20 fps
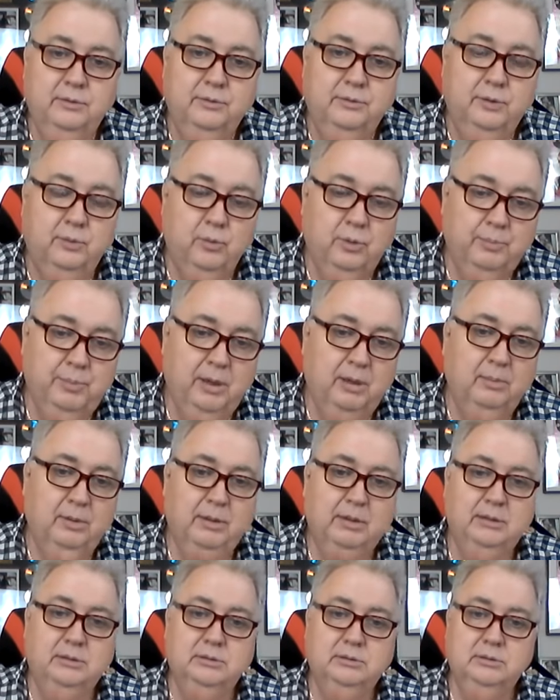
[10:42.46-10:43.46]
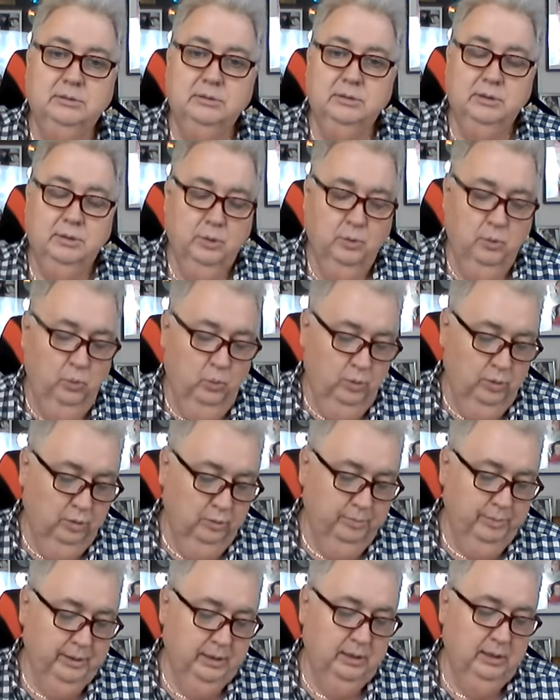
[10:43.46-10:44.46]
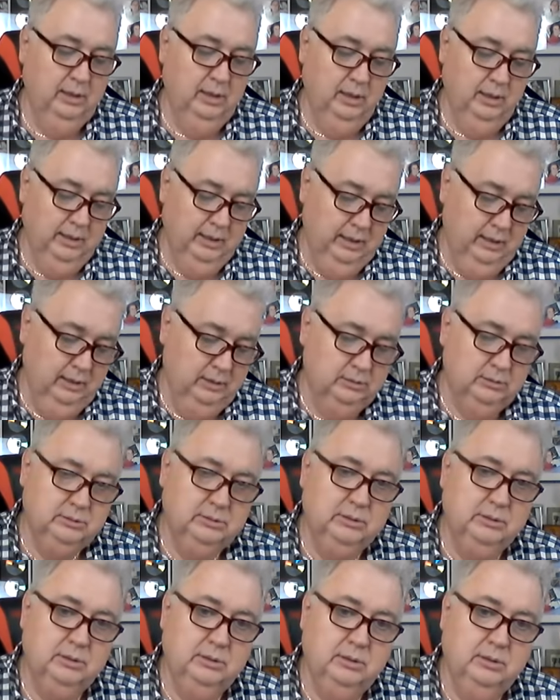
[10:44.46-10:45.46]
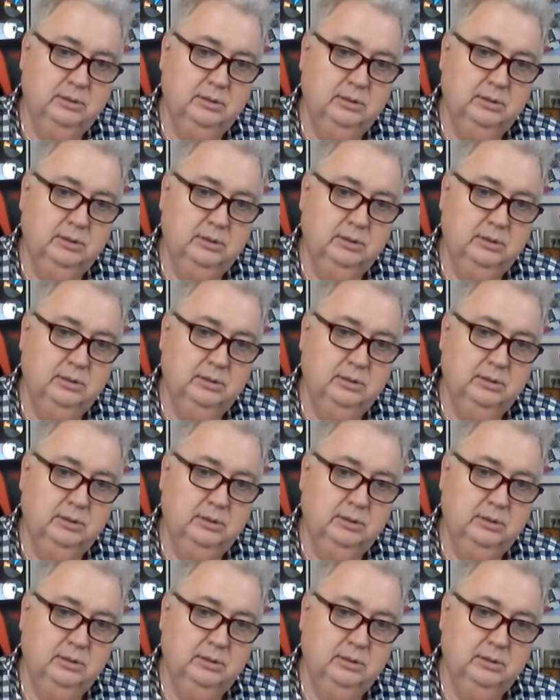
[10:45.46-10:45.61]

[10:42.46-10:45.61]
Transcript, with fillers: the Republicans will be against